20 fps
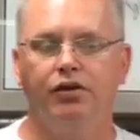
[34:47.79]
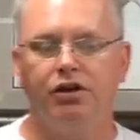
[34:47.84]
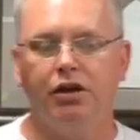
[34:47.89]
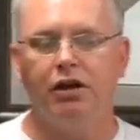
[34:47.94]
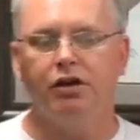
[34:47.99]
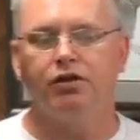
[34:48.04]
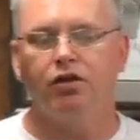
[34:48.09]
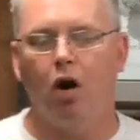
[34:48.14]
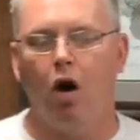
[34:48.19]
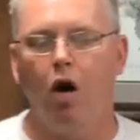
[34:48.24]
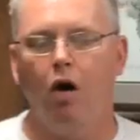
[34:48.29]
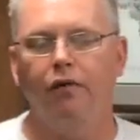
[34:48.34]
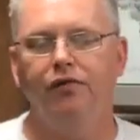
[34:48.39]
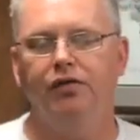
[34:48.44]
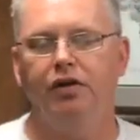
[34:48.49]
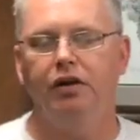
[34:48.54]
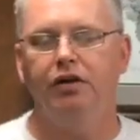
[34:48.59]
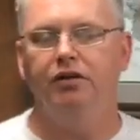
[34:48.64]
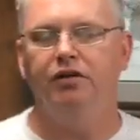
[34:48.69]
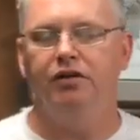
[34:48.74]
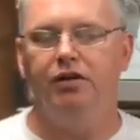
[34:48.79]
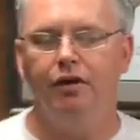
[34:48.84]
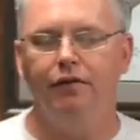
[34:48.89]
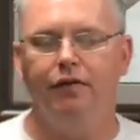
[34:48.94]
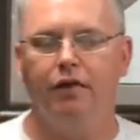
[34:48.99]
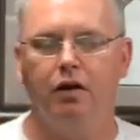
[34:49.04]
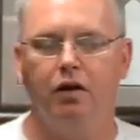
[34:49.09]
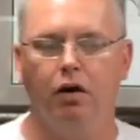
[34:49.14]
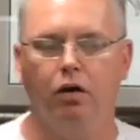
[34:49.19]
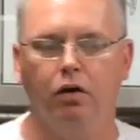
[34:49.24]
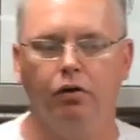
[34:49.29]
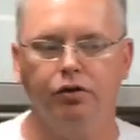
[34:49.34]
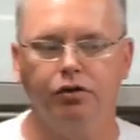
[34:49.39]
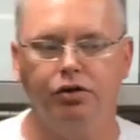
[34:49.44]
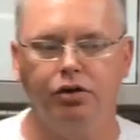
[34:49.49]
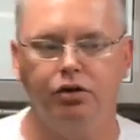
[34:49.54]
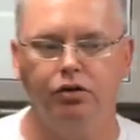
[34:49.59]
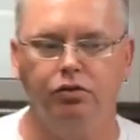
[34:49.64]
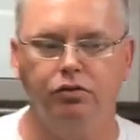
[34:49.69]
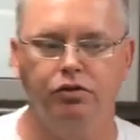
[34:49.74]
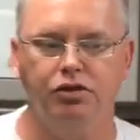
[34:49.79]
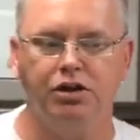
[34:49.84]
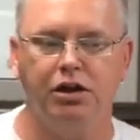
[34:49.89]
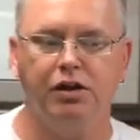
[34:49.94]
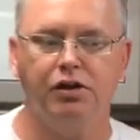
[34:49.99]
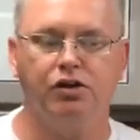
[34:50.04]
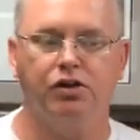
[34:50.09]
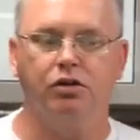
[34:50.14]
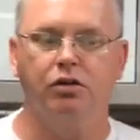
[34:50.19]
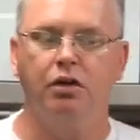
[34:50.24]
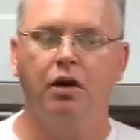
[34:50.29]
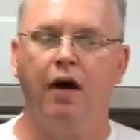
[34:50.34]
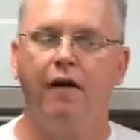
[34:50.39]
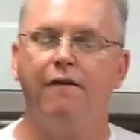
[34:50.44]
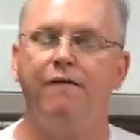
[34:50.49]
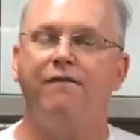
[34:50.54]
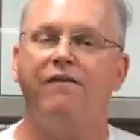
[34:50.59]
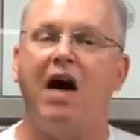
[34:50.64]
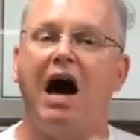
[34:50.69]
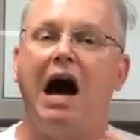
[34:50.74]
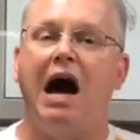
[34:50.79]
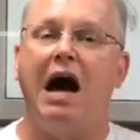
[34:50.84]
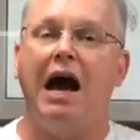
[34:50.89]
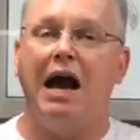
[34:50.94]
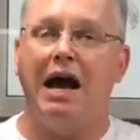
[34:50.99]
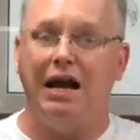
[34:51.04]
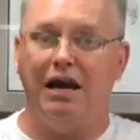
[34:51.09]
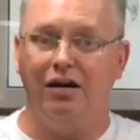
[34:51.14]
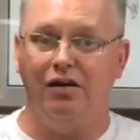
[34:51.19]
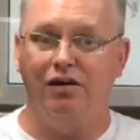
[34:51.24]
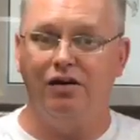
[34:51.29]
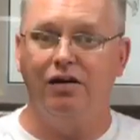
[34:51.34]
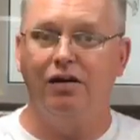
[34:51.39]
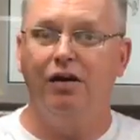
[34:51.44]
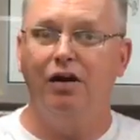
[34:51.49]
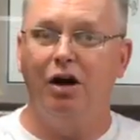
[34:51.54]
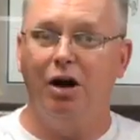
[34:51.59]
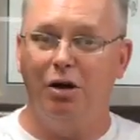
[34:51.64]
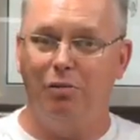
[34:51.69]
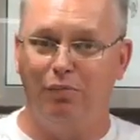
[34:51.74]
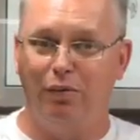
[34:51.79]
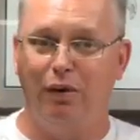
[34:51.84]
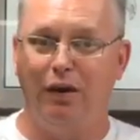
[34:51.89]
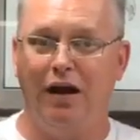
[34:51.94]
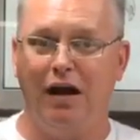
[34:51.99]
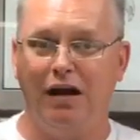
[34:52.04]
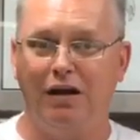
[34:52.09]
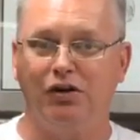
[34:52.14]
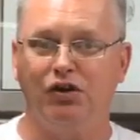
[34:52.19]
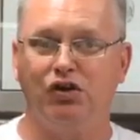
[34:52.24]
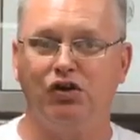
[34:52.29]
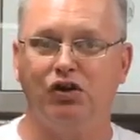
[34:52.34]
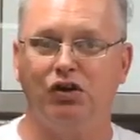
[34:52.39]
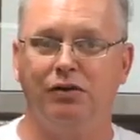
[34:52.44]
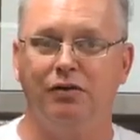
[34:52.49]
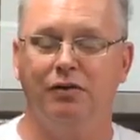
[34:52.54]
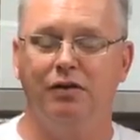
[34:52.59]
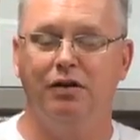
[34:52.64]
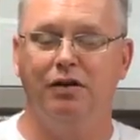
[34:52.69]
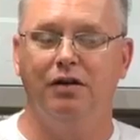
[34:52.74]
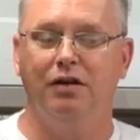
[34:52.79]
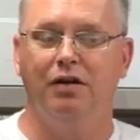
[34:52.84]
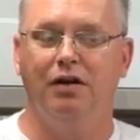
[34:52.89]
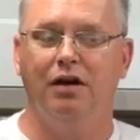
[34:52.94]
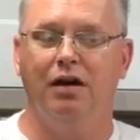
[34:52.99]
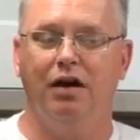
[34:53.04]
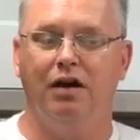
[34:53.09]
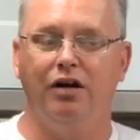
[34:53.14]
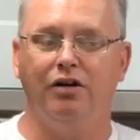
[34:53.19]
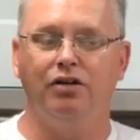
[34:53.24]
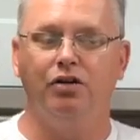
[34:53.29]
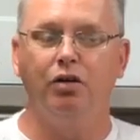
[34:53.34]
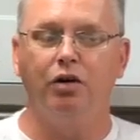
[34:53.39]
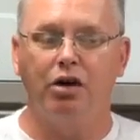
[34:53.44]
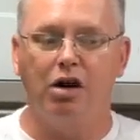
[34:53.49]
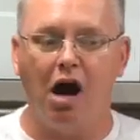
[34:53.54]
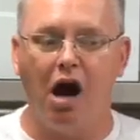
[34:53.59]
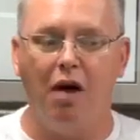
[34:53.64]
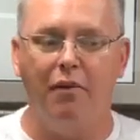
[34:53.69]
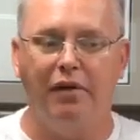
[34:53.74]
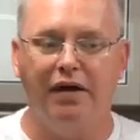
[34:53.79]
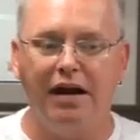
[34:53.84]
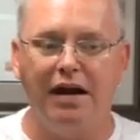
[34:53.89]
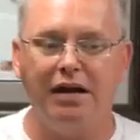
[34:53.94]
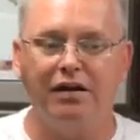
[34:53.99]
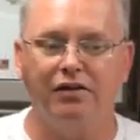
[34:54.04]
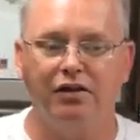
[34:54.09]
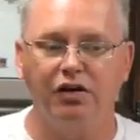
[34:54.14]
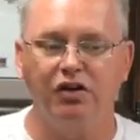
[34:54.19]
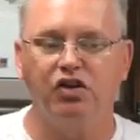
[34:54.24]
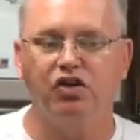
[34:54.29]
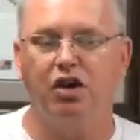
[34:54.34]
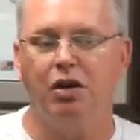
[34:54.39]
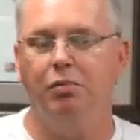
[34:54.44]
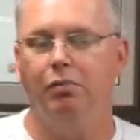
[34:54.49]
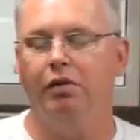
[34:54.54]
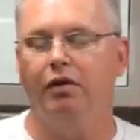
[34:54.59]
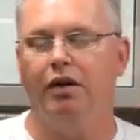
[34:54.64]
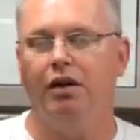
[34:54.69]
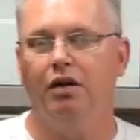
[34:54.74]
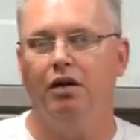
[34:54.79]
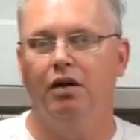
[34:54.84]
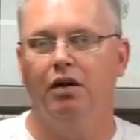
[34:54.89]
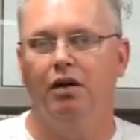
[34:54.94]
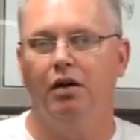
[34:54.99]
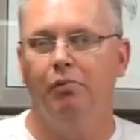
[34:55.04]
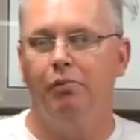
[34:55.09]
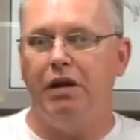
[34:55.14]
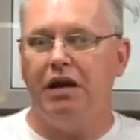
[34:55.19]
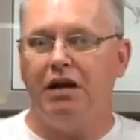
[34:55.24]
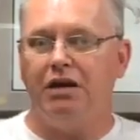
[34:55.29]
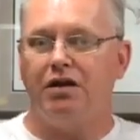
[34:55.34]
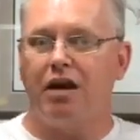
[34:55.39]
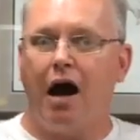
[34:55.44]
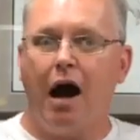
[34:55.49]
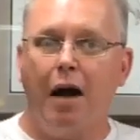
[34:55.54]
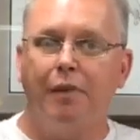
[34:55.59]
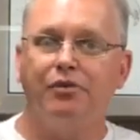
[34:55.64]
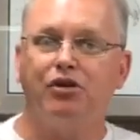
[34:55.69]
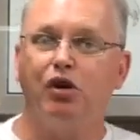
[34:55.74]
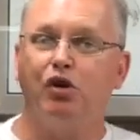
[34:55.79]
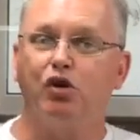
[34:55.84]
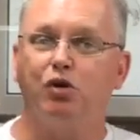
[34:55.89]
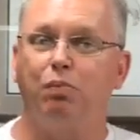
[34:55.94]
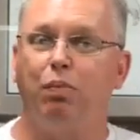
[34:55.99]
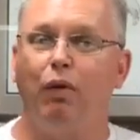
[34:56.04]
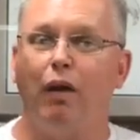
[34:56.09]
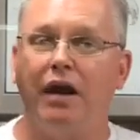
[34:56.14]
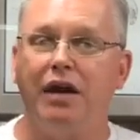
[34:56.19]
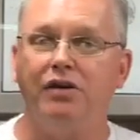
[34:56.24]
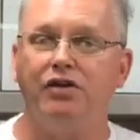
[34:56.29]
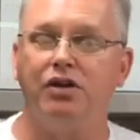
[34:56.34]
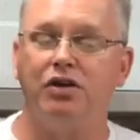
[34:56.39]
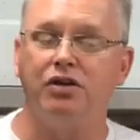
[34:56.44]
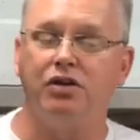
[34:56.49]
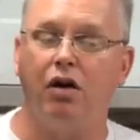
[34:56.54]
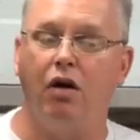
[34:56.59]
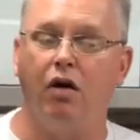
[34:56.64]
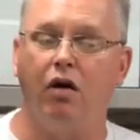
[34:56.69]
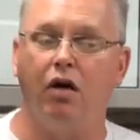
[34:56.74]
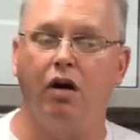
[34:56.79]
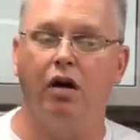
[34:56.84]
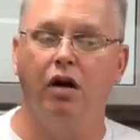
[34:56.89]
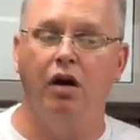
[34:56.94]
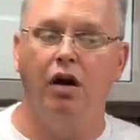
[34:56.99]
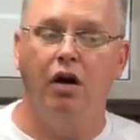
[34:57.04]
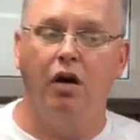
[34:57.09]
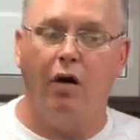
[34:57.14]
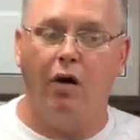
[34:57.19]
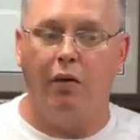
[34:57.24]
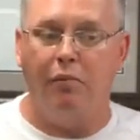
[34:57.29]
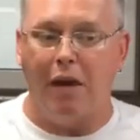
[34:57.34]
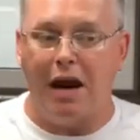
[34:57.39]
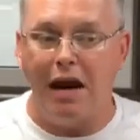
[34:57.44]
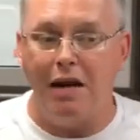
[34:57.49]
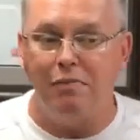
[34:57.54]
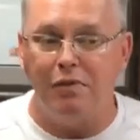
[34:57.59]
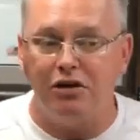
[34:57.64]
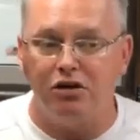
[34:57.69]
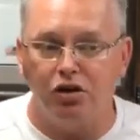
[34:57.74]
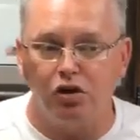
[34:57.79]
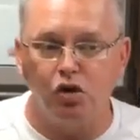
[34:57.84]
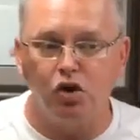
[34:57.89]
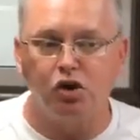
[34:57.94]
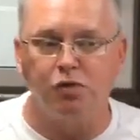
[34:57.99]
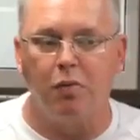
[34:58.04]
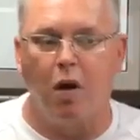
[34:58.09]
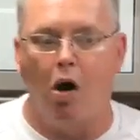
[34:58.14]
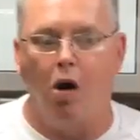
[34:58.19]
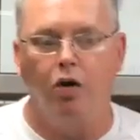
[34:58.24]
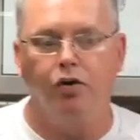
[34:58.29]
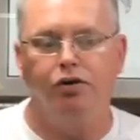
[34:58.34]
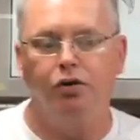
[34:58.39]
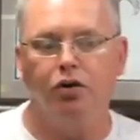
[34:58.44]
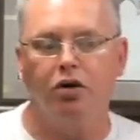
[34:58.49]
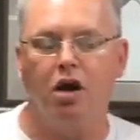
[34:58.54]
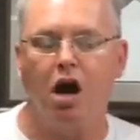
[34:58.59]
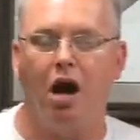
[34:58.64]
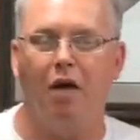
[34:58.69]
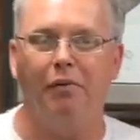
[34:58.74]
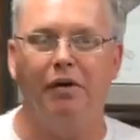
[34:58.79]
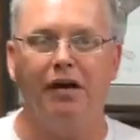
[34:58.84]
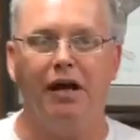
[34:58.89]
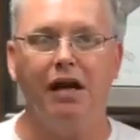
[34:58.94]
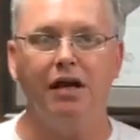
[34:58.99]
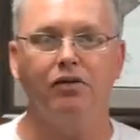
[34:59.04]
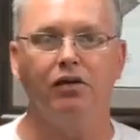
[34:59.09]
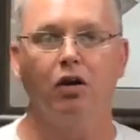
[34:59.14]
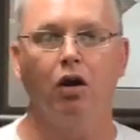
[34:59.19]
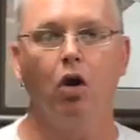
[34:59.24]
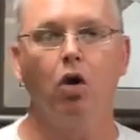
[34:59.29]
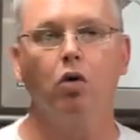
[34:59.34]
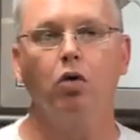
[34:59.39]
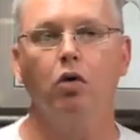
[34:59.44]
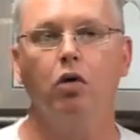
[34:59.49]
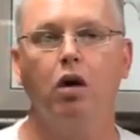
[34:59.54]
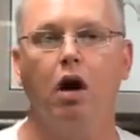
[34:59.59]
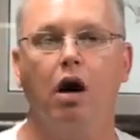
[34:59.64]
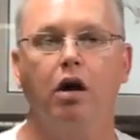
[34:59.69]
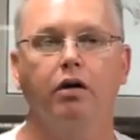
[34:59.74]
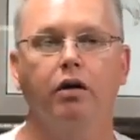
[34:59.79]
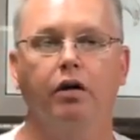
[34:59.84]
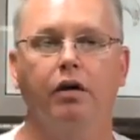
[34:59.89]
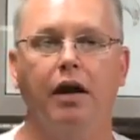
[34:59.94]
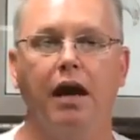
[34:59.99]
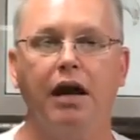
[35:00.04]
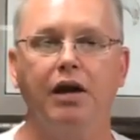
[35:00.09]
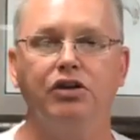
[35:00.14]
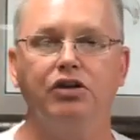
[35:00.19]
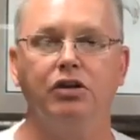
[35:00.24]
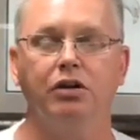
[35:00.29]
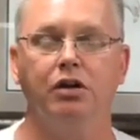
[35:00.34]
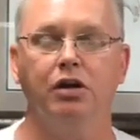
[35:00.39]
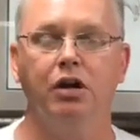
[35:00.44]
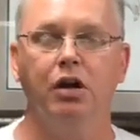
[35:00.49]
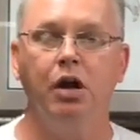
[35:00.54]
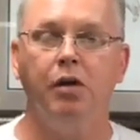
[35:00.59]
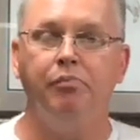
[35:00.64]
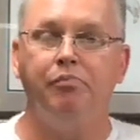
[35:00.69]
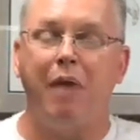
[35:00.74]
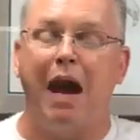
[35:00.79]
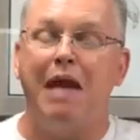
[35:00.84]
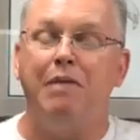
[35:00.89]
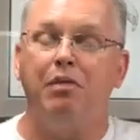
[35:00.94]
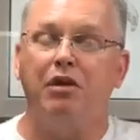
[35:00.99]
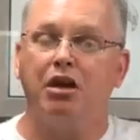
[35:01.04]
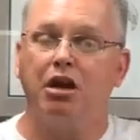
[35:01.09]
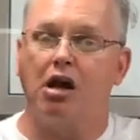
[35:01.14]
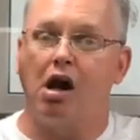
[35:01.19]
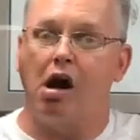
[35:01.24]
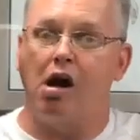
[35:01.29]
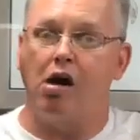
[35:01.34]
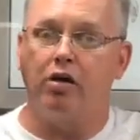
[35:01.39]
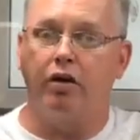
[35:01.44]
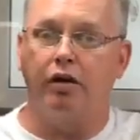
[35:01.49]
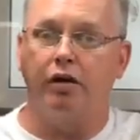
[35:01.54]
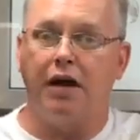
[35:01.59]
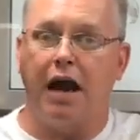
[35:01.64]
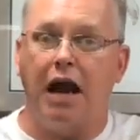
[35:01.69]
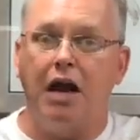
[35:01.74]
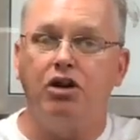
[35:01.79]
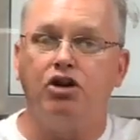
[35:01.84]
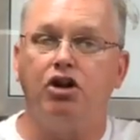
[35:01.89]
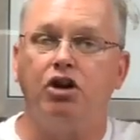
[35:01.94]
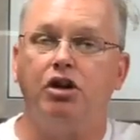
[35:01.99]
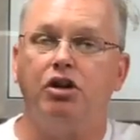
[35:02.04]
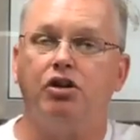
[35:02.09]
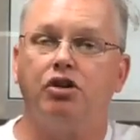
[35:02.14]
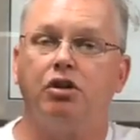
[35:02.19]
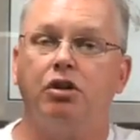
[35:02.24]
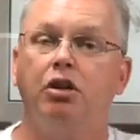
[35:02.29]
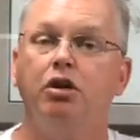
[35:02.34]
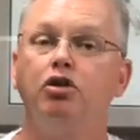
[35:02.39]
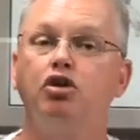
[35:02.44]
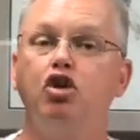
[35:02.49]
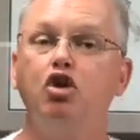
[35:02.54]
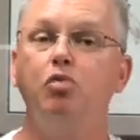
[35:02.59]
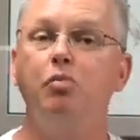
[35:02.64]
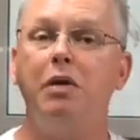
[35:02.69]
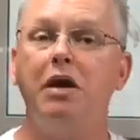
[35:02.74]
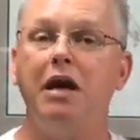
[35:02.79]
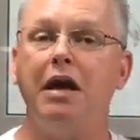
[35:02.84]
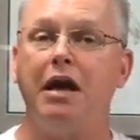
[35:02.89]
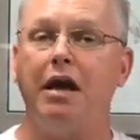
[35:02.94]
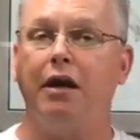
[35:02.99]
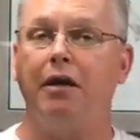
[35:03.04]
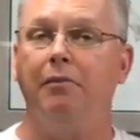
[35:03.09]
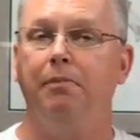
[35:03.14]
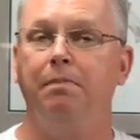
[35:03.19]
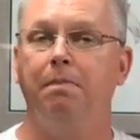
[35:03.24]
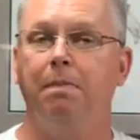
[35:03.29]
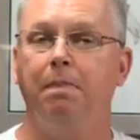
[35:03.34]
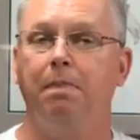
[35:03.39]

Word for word: you see it's often difficult to just find a place uh, to accommodate the assembly Many times those places are, are maybe too small to accommodate the local congregation. Maybe the congregation is too big